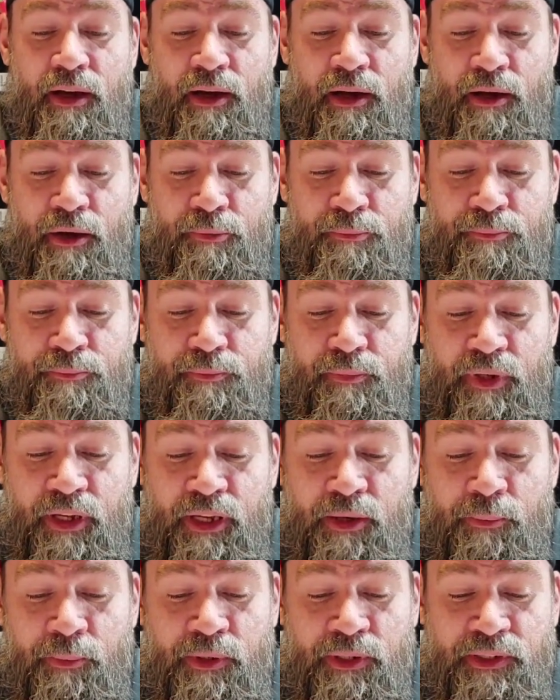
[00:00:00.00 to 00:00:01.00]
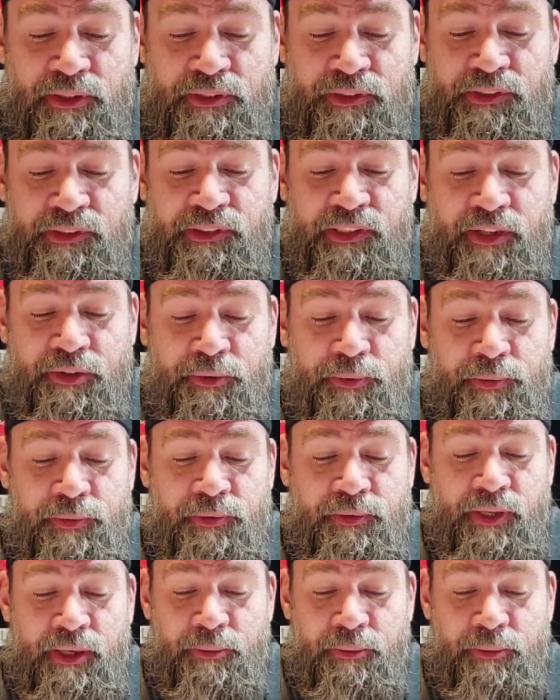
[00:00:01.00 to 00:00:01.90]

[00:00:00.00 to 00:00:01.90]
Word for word: Um, it was subtle.